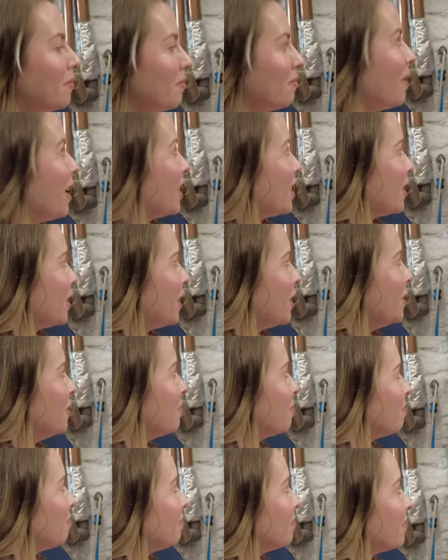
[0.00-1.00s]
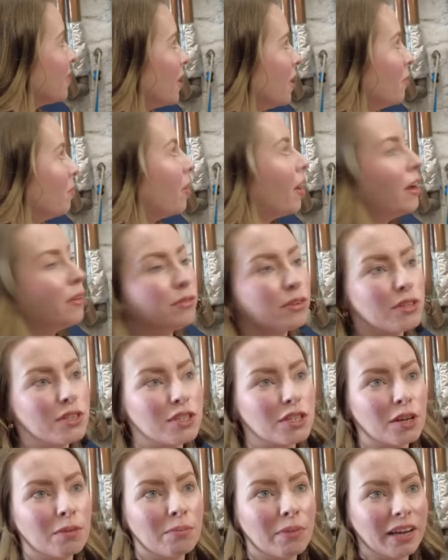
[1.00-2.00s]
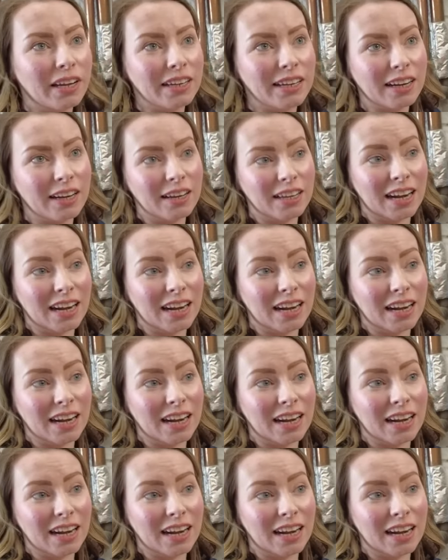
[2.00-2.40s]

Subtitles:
mash tun. But everyone's done by